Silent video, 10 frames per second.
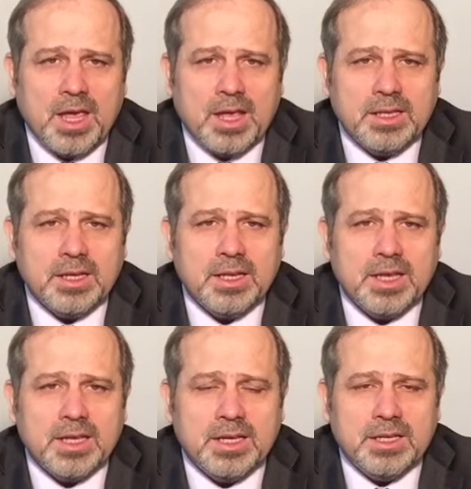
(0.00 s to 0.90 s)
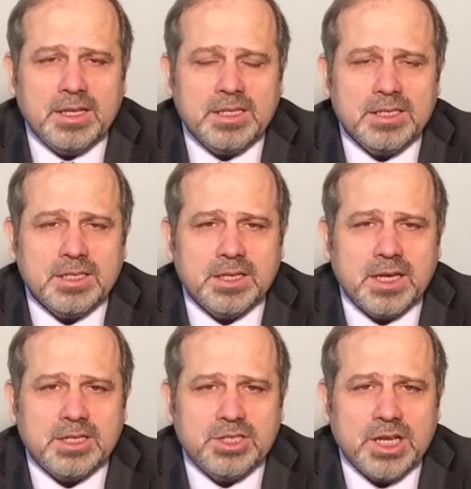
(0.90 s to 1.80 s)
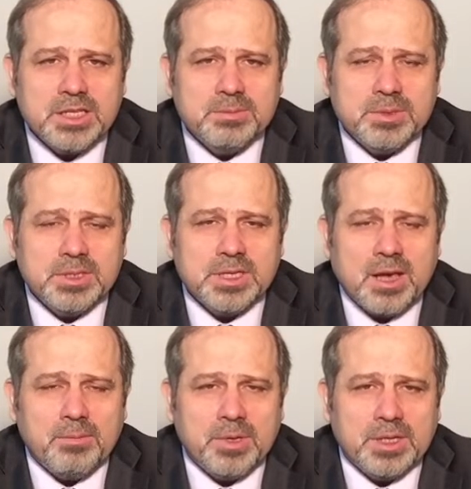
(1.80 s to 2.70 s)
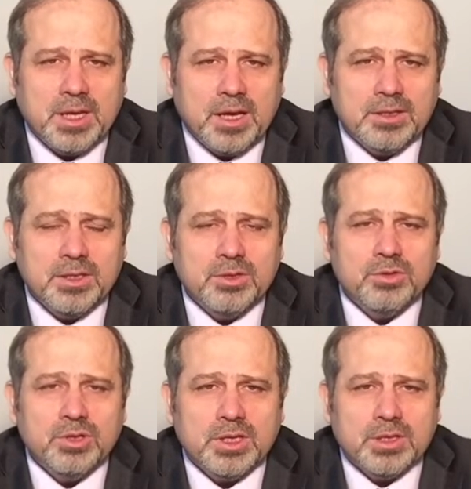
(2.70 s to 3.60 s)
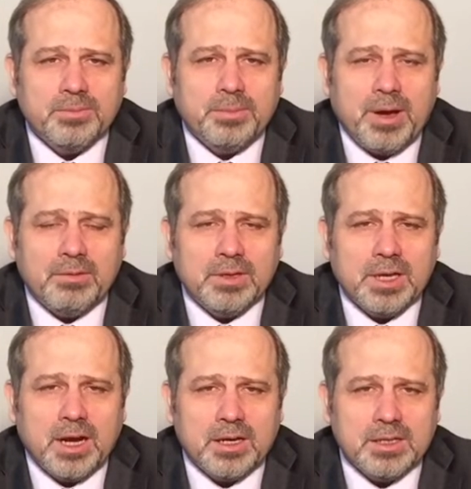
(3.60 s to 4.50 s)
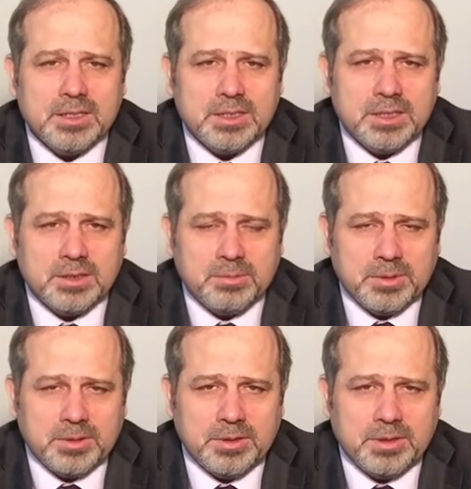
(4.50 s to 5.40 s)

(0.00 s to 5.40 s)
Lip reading: And then necessary adjustments can be done during the pelvic harness treatment.